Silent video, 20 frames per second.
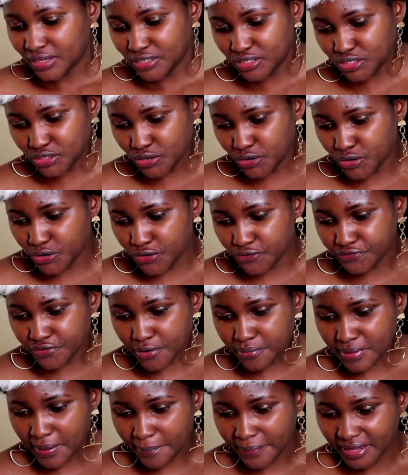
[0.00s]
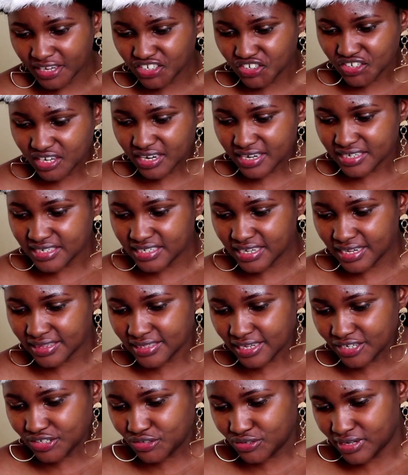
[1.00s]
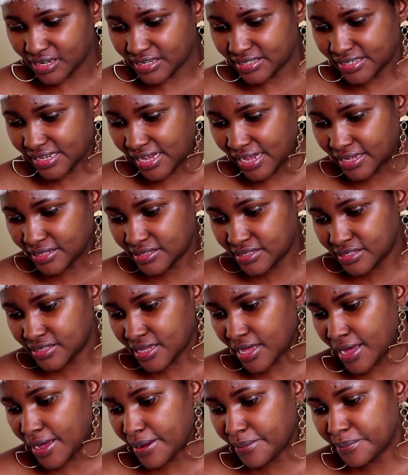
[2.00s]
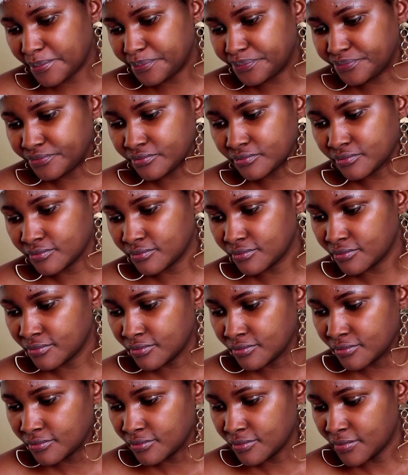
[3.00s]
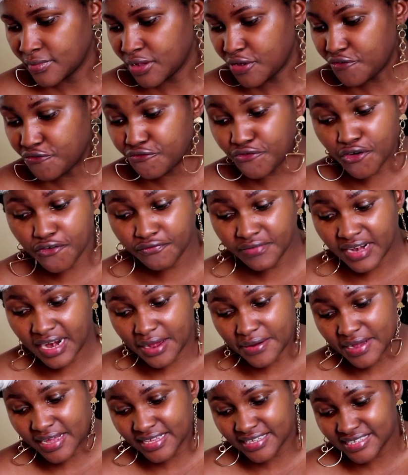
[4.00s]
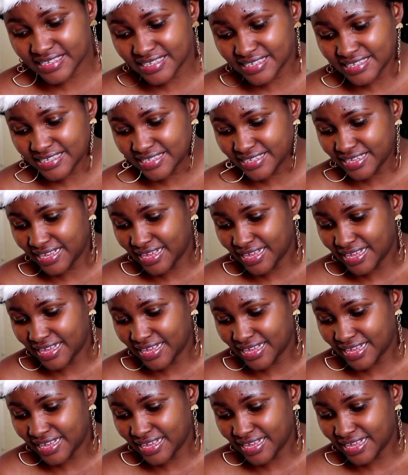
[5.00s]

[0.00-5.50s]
So from the page you can tell that you can get some 4 flowers,